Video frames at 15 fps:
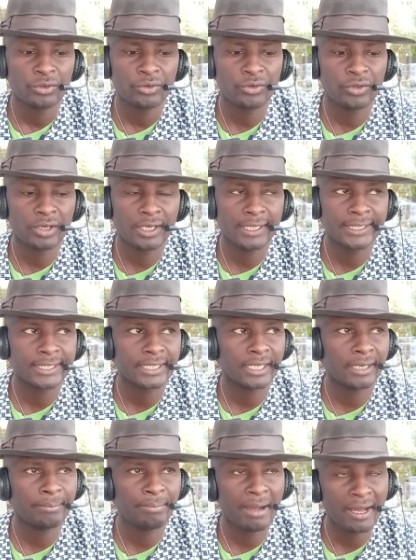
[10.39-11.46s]
that
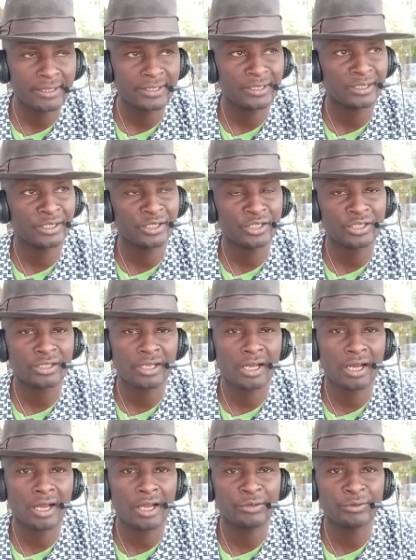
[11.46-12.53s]
are pertinent
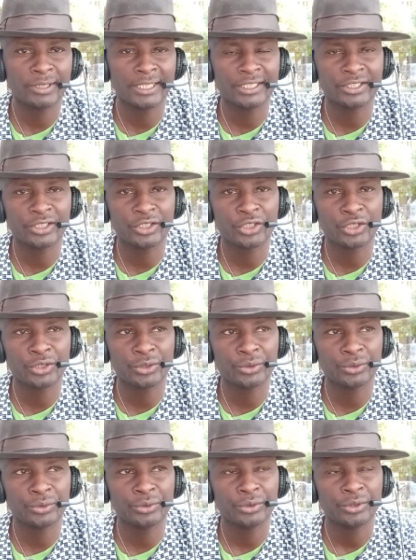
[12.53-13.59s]
and related
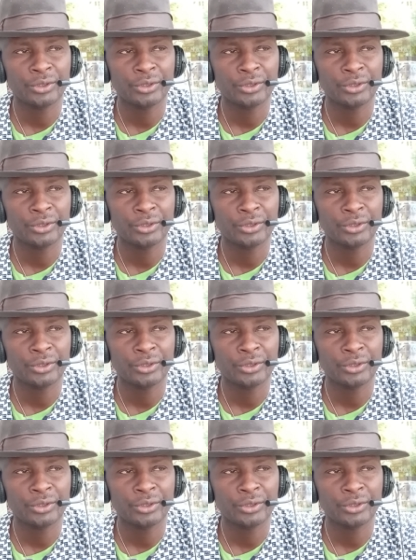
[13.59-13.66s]
to